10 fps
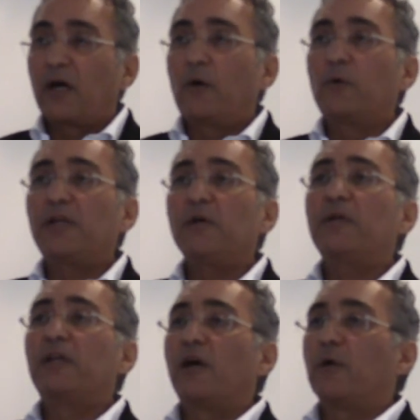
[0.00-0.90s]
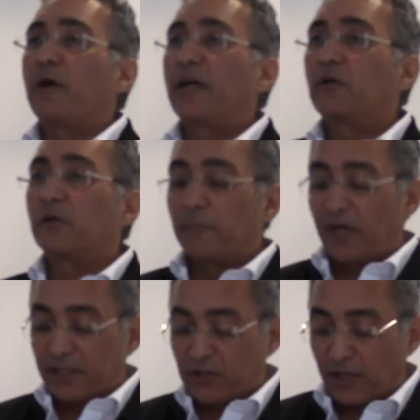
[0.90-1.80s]
Although in no way could
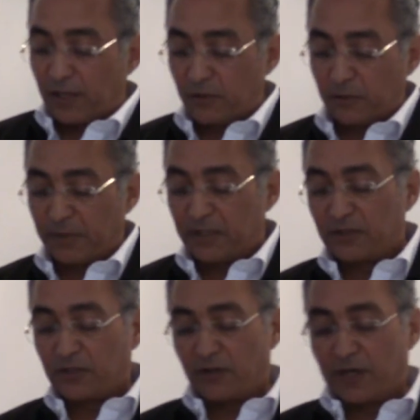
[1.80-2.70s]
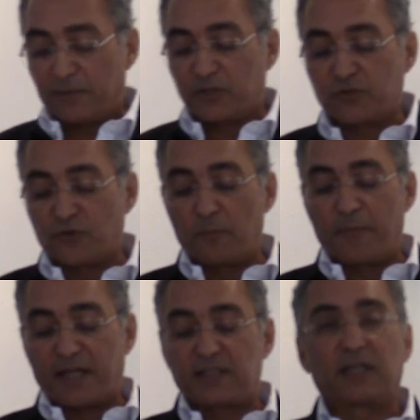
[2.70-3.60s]
my childhood be described as
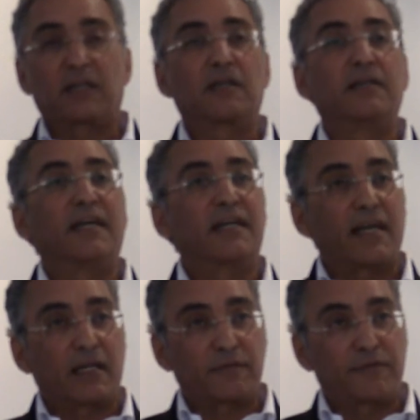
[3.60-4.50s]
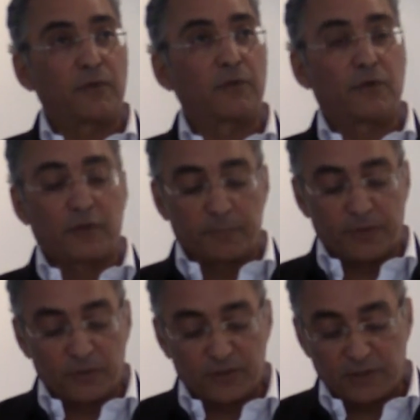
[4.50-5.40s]
traumatic, neglectful, or
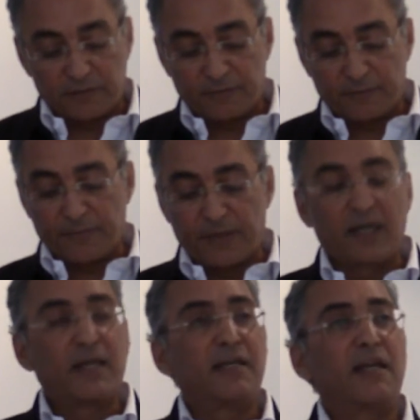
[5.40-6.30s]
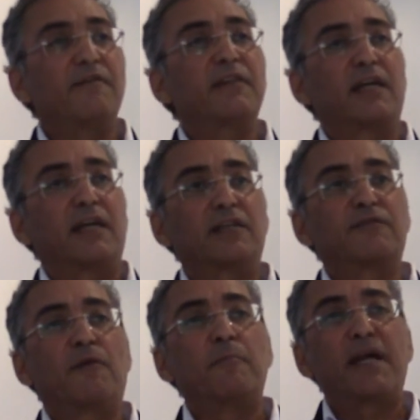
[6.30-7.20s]
abusive, nevertheless,
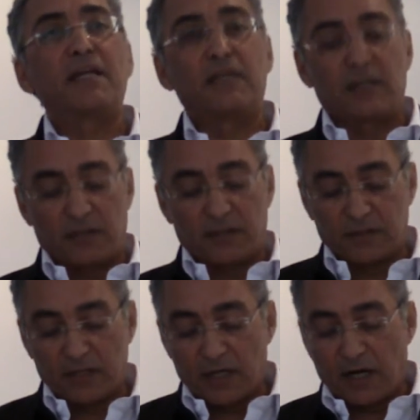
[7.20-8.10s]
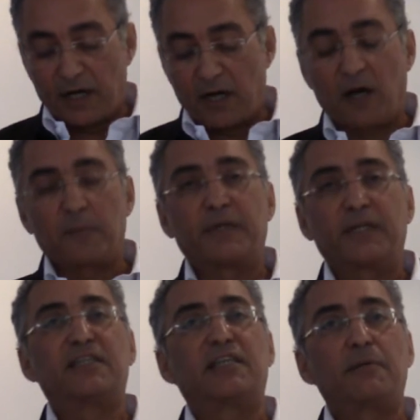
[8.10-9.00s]
for many years I
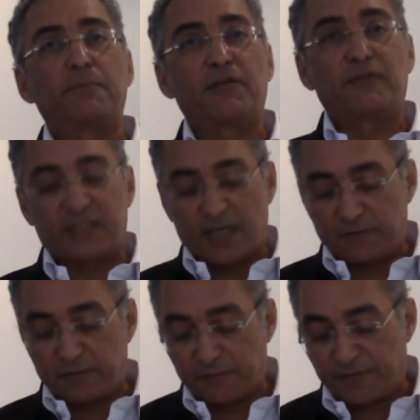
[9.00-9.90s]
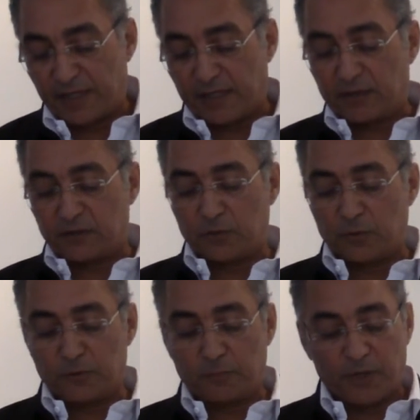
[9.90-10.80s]
harbored deeply resentful feelings
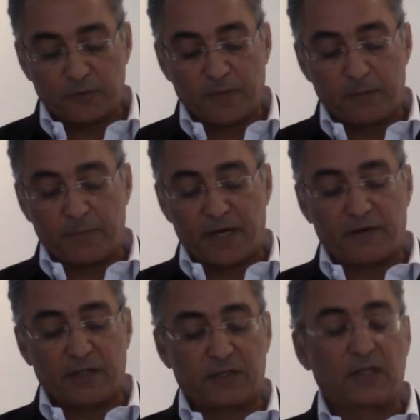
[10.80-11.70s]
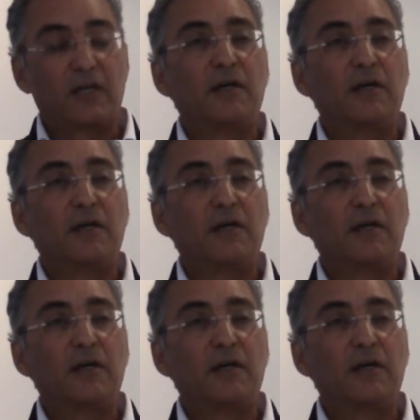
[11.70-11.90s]
towards both my parents